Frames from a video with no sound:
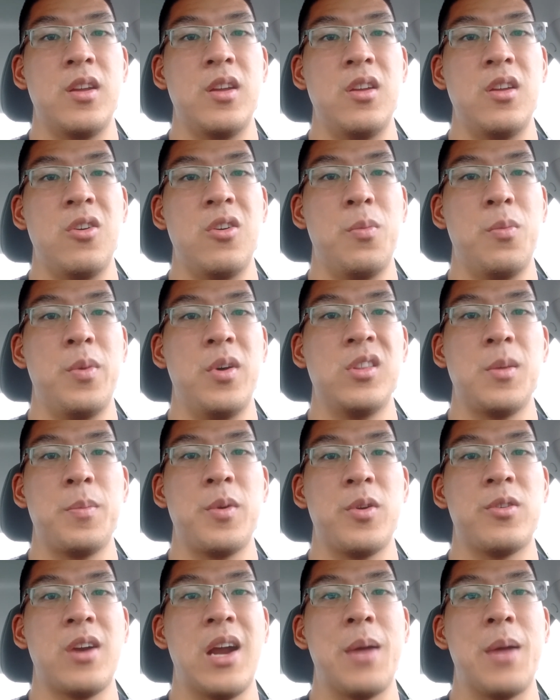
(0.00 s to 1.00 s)
It will build up
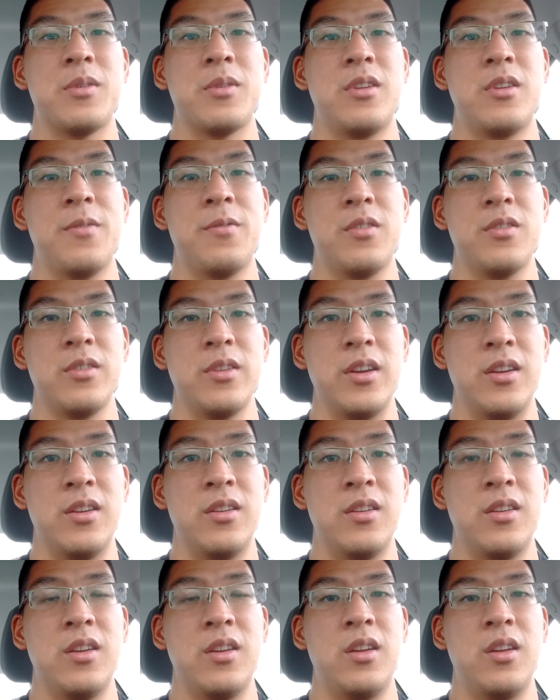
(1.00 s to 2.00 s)
your traps differently.
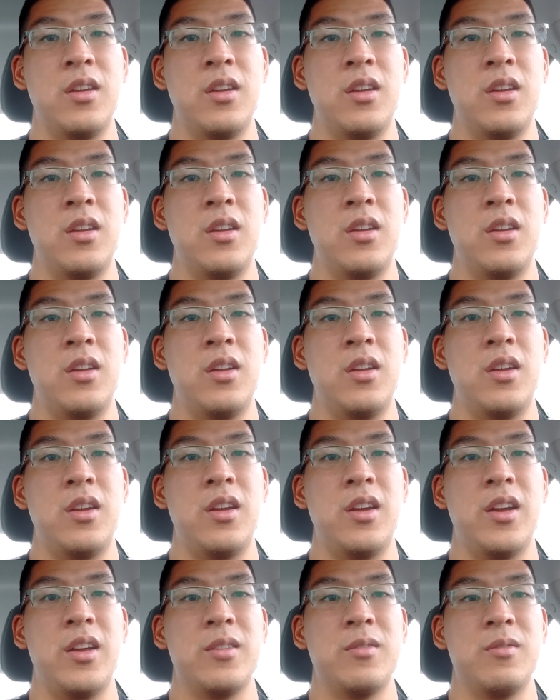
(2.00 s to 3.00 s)

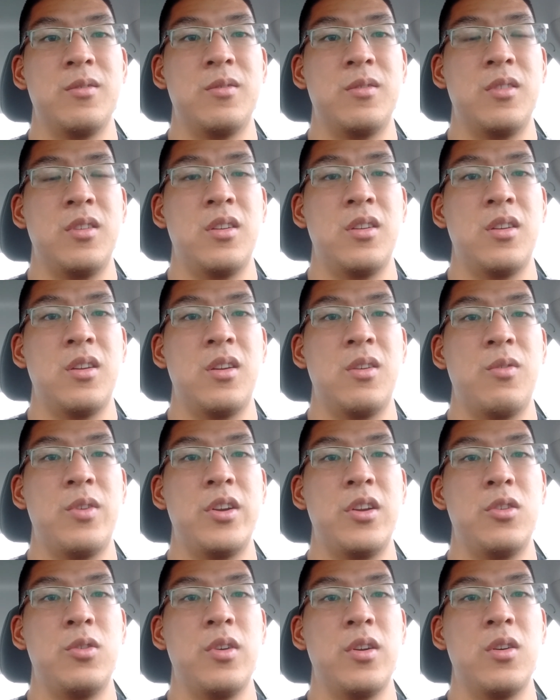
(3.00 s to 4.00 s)
And when
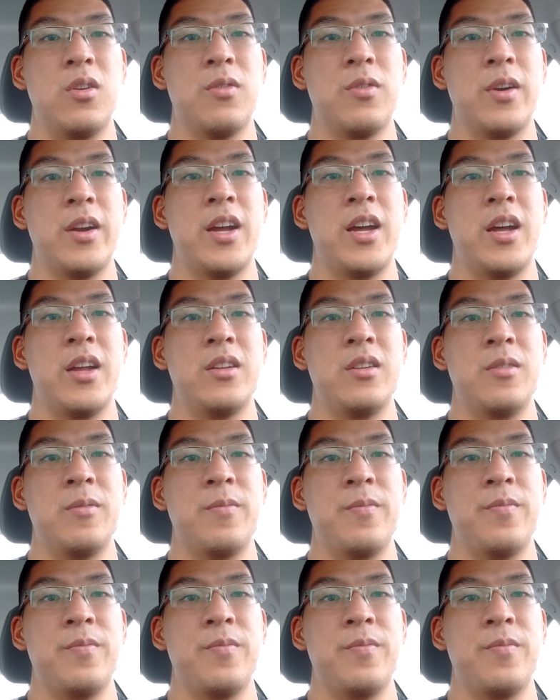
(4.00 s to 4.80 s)
you do it overhead,